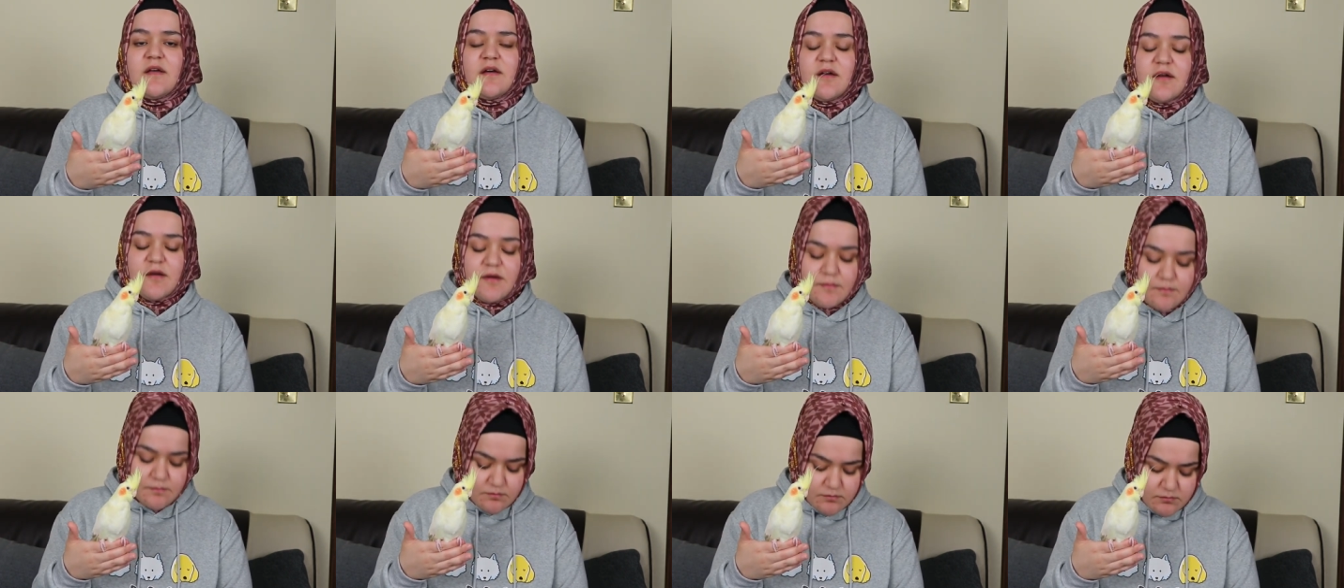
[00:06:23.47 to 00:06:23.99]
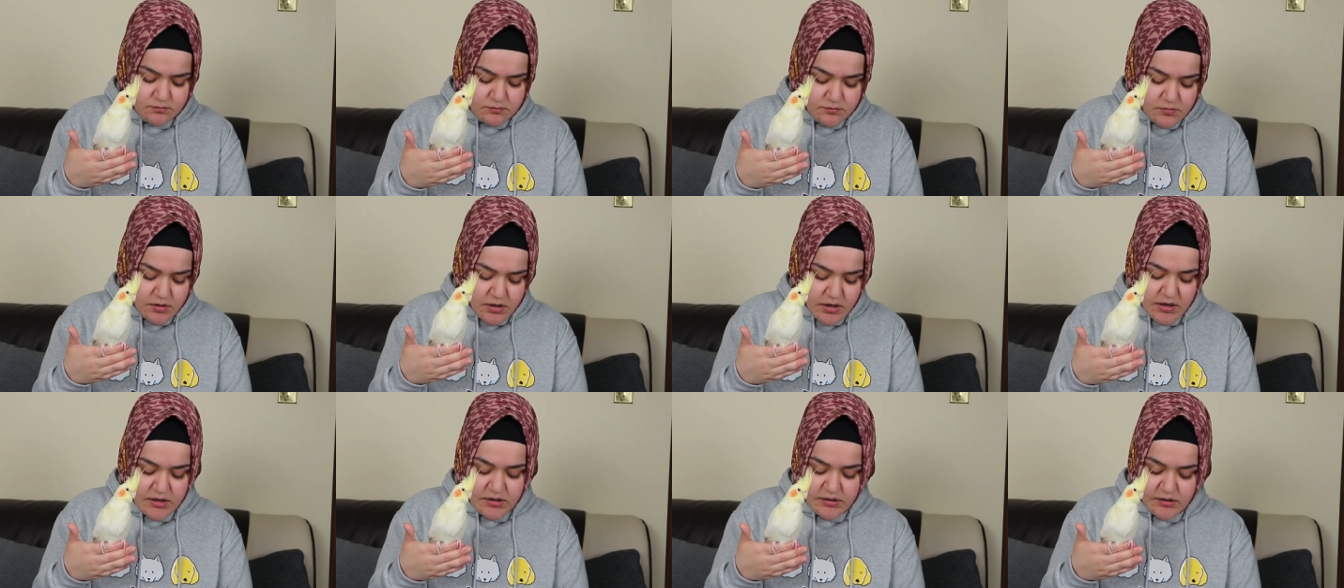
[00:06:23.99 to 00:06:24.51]
Um,
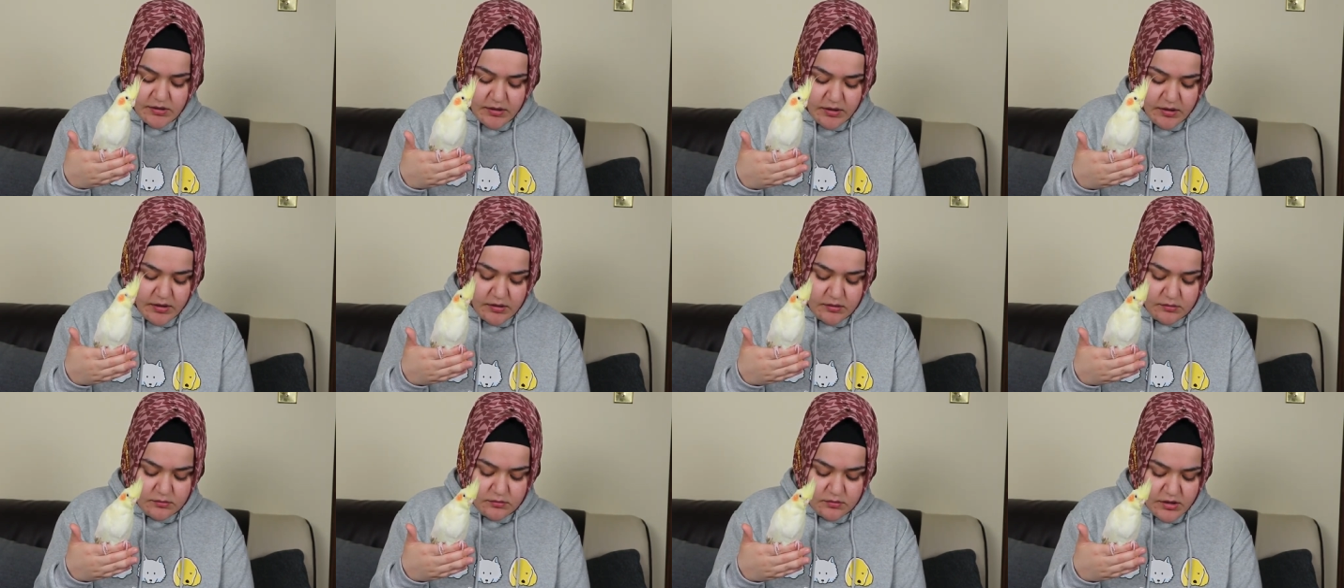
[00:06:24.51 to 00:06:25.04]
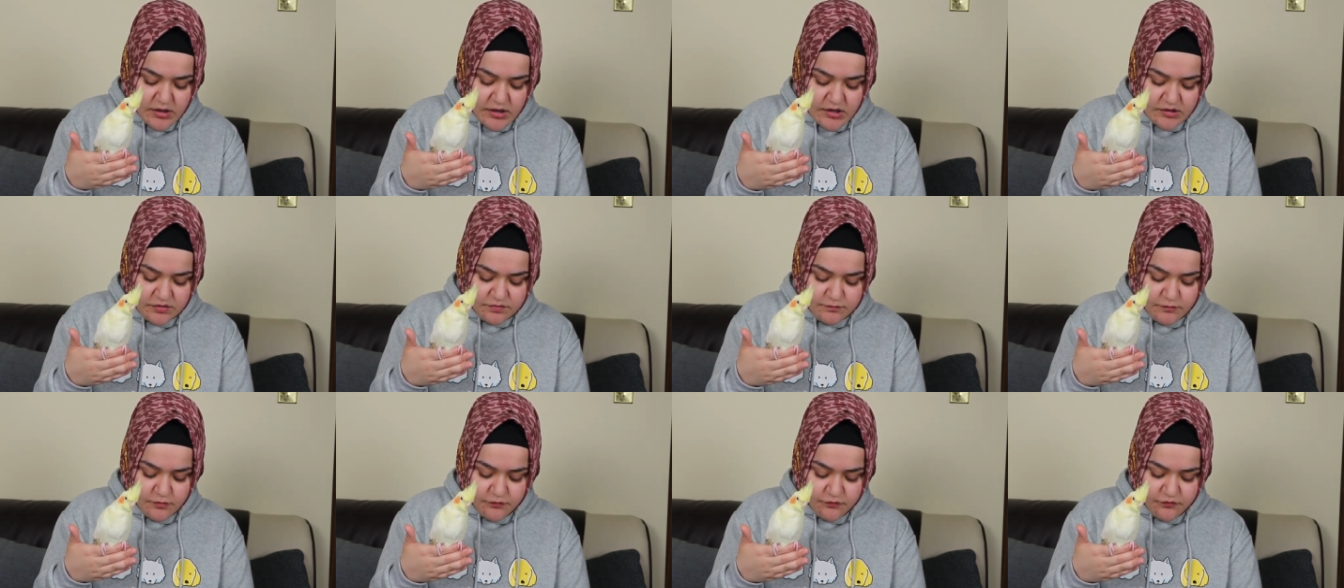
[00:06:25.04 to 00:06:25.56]
I,
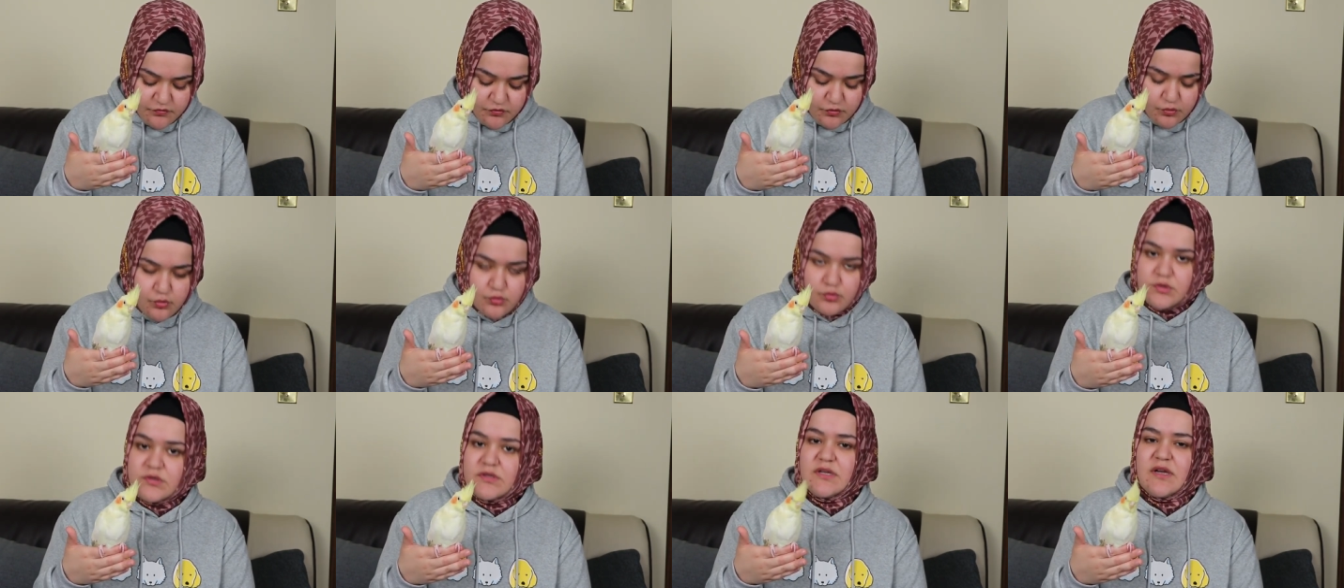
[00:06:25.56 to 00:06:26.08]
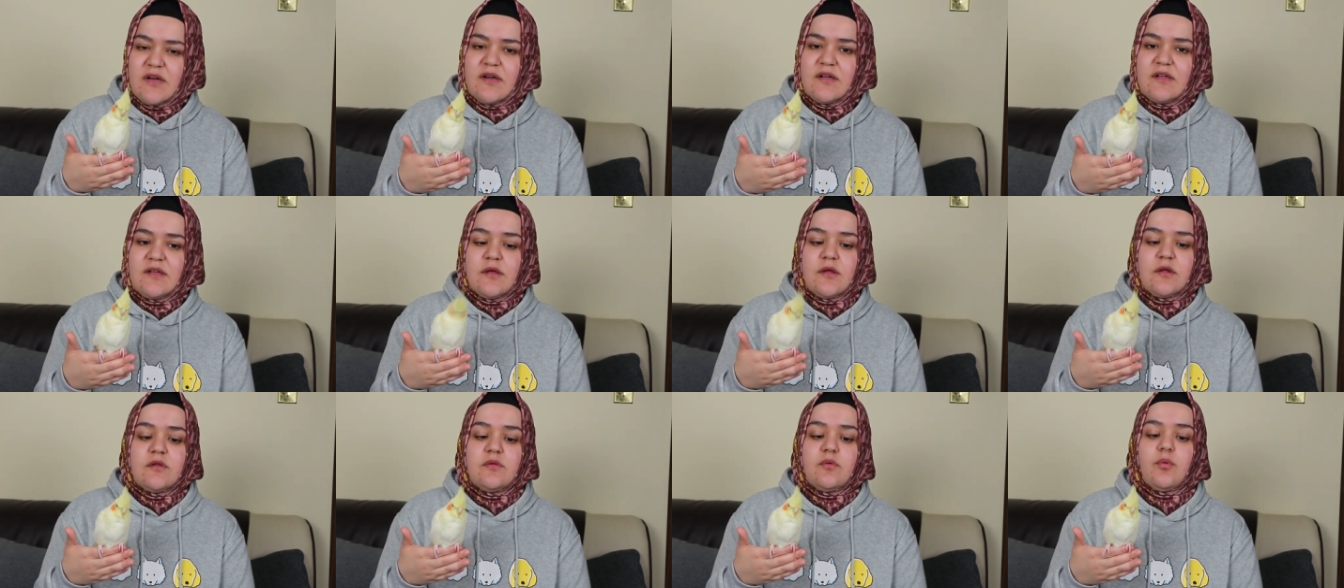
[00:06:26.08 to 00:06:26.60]
as for food,
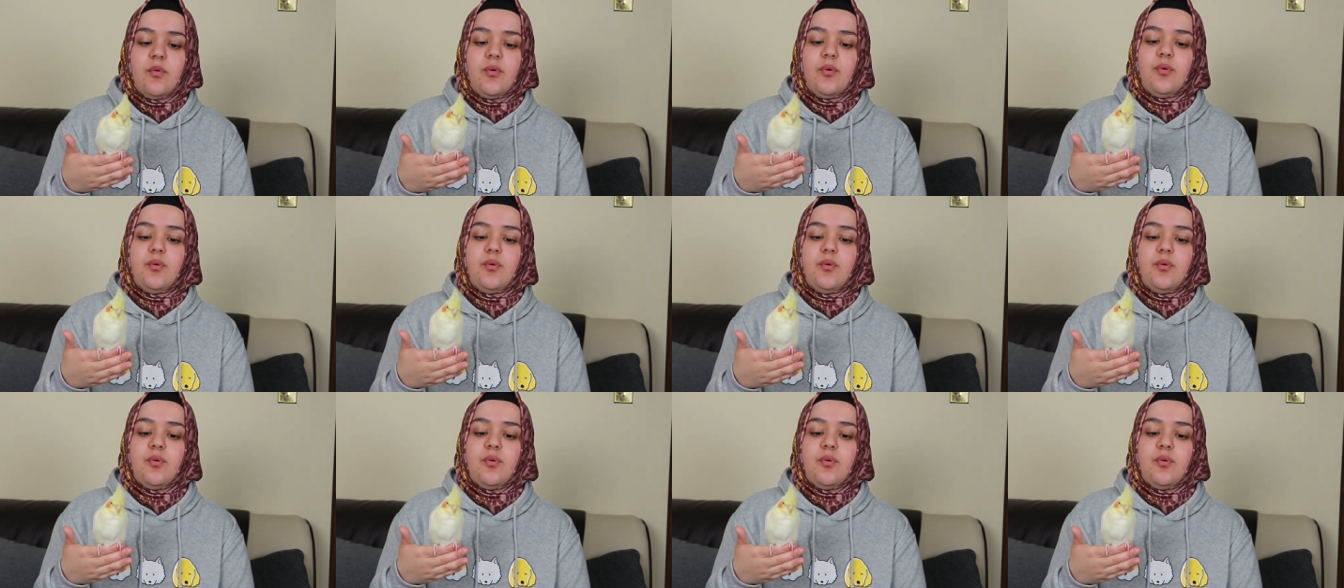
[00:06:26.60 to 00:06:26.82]
diet,